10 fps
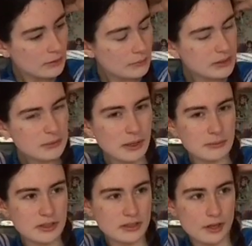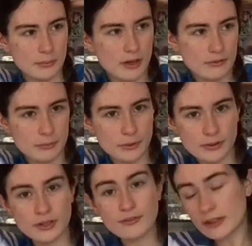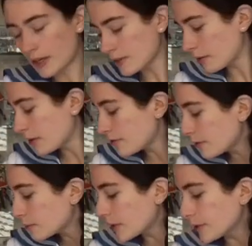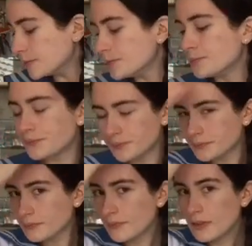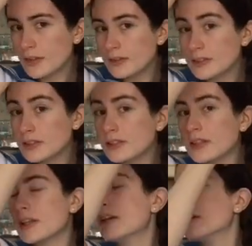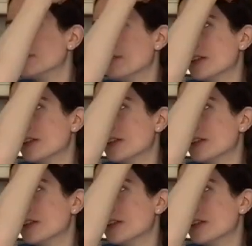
But sometimes you just get a bit overboard and you feel like doing loads of them, so just do